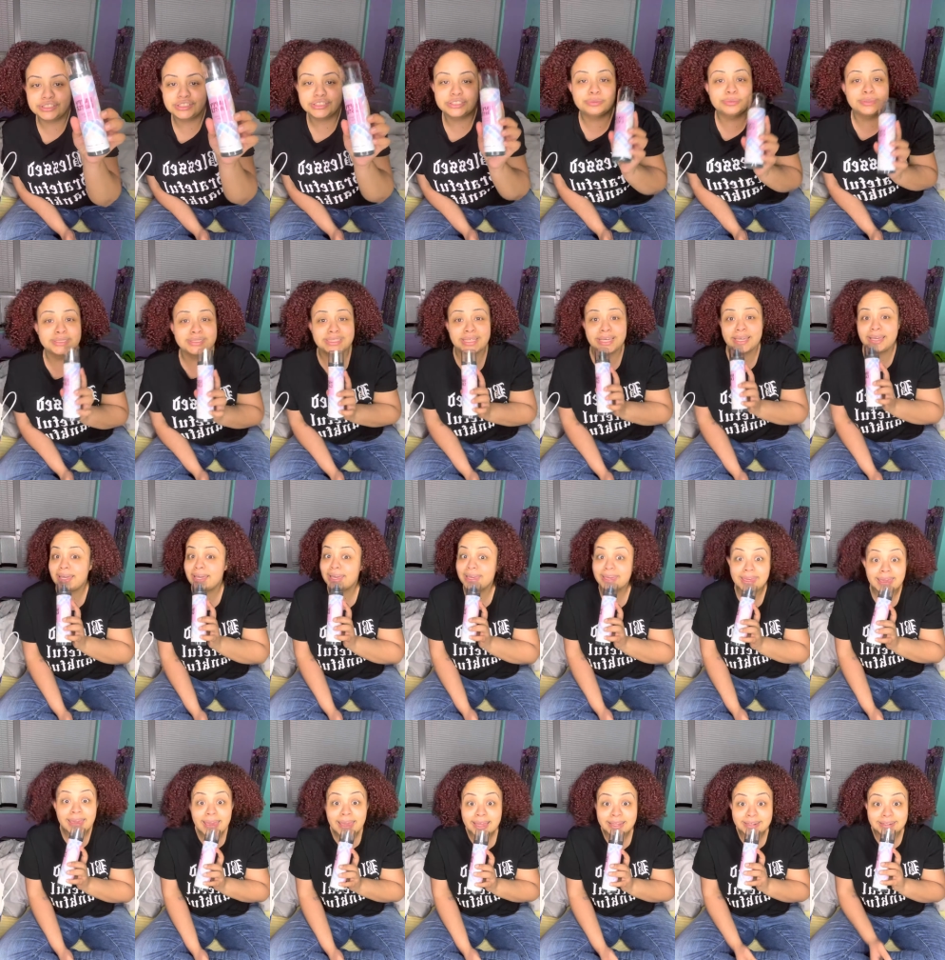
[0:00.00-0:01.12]
smells like
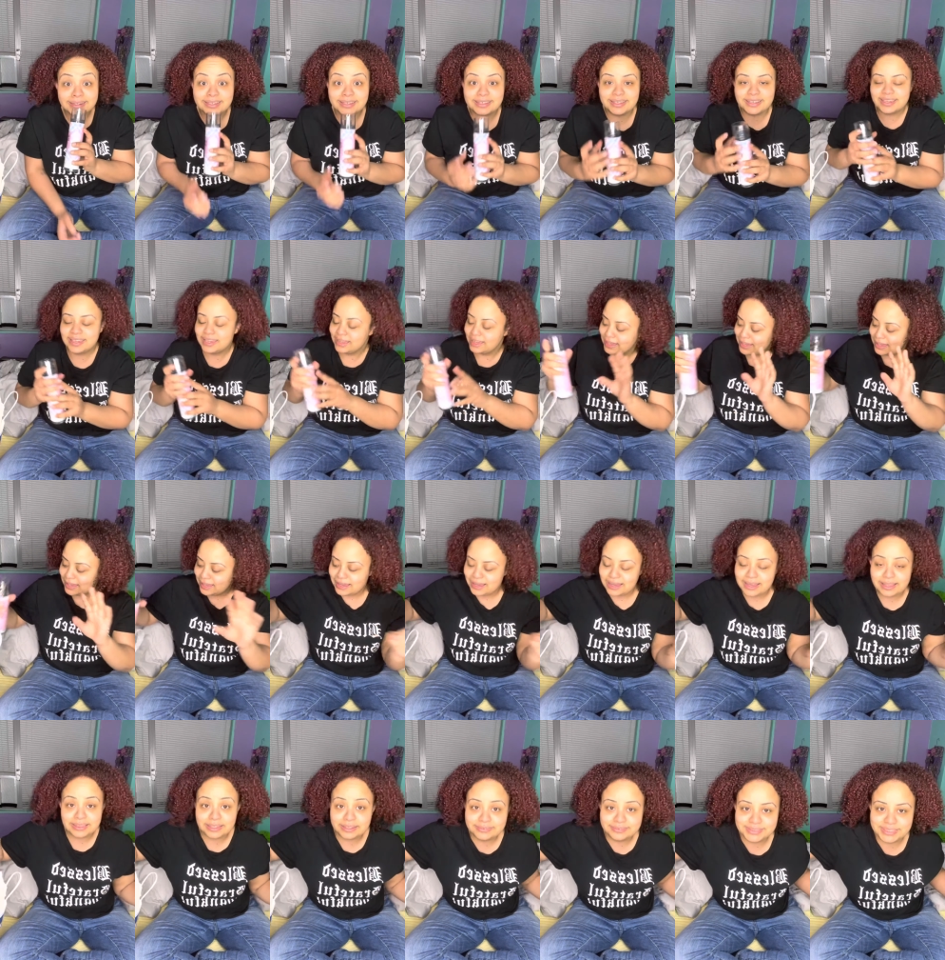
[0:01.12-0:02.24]
candy. I
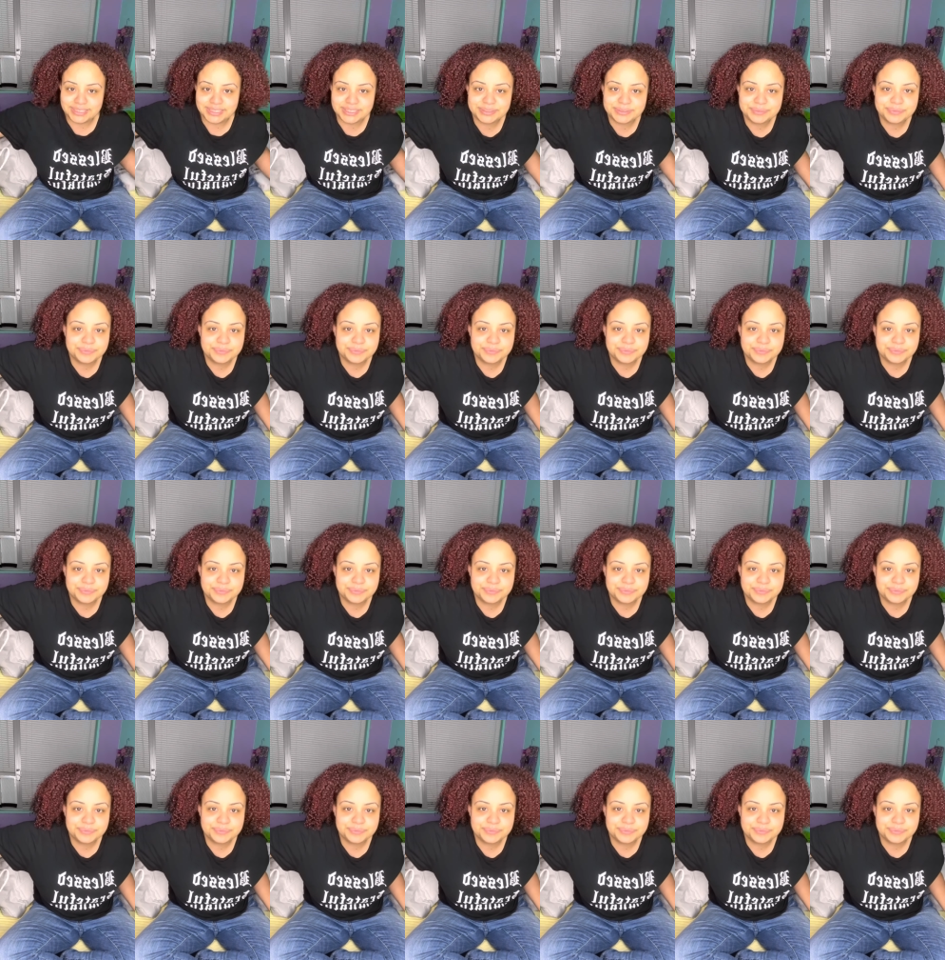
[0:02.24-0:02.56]
loved it.